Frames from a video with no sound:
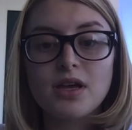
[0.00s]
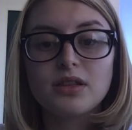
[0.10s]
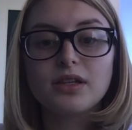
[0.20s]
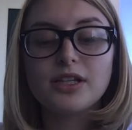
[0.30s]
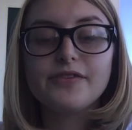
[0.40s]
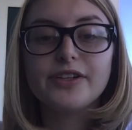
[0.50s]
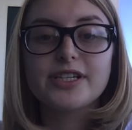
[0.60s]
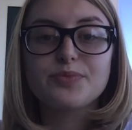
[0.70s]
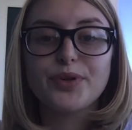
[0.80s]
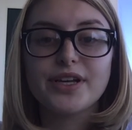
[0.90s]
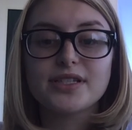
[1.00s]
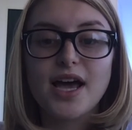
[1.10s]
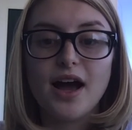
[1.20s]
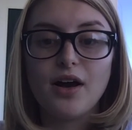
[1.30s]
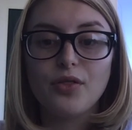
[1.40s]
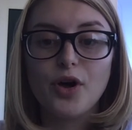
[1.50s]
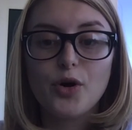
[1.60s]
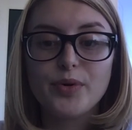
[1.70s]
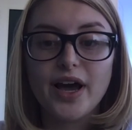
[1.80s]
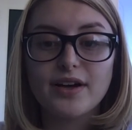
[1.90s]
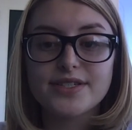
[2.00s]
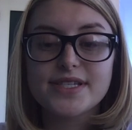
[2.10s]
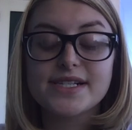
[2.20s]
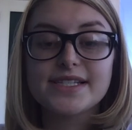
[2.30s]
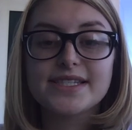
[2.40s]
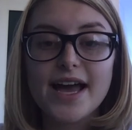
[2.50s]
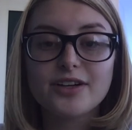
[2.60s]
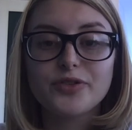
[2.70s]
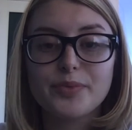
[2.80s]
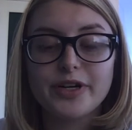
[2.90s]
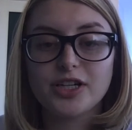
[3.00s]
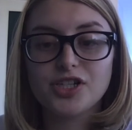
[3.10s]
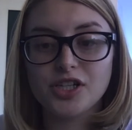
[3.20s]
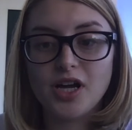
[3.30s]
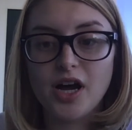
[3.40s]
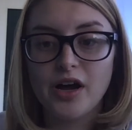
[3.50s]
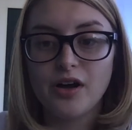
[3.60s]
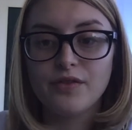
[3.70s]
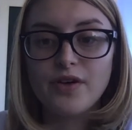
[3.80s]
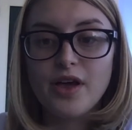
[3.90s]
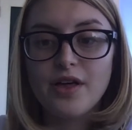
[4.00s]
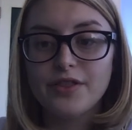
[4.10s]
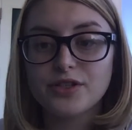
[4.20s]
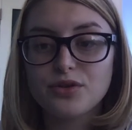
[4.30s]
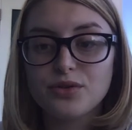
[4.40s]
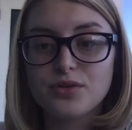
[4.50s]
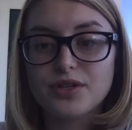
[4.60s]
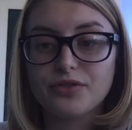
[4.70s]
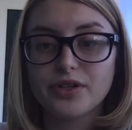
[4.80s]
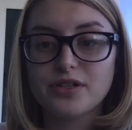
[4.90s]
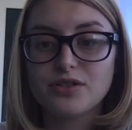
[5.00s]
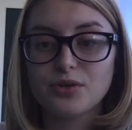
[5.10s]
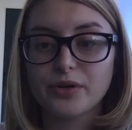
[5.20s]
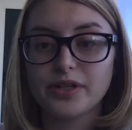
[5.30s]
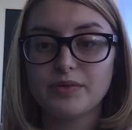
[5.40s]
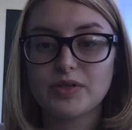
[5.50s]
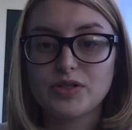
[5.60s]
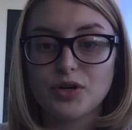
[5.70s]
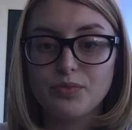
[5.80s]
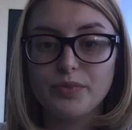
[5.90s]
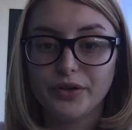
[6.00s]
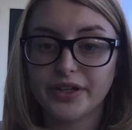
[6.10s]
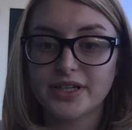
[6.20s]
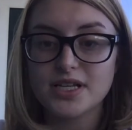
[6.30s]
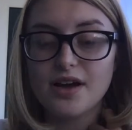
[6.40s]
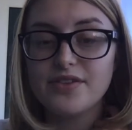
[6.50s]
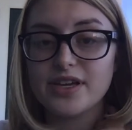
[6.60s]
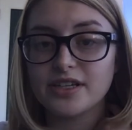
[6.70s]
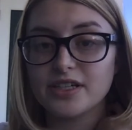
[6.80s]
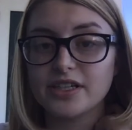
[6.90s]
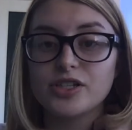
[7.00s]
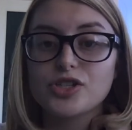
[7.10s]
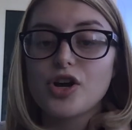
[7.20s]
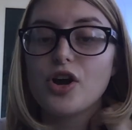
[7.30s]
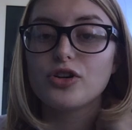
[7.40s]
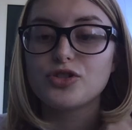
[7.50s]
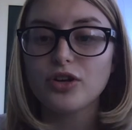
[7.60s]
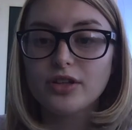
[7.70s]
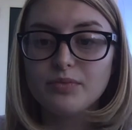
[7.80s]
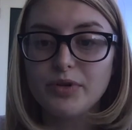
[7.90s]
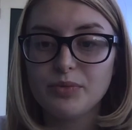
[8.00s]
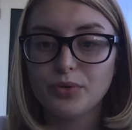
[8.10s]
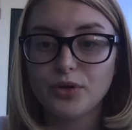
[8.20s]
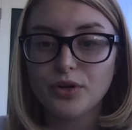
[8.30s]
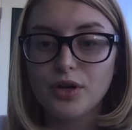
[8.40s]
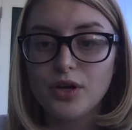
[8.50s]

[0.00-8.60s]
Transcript: The leaflet explains how the Hopi House is an exact reproduction of the 2 to 3 story stone buildings of the Indians, drawing people